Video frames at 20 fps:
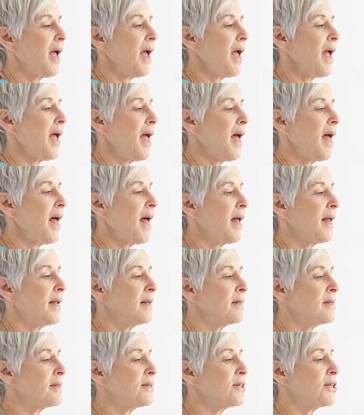
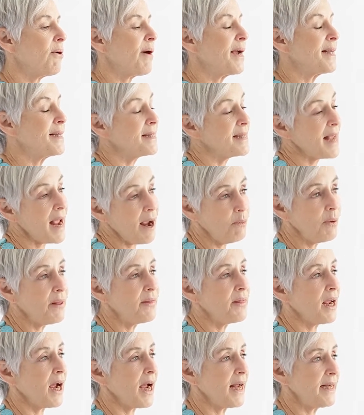And so I sat
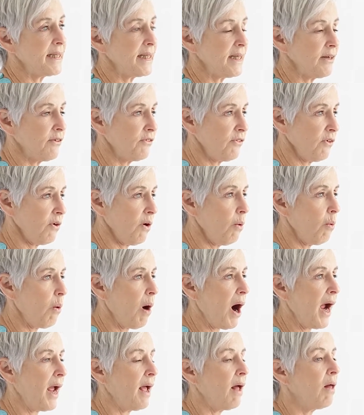with the idea for a
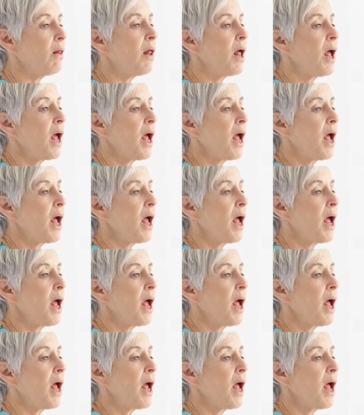while,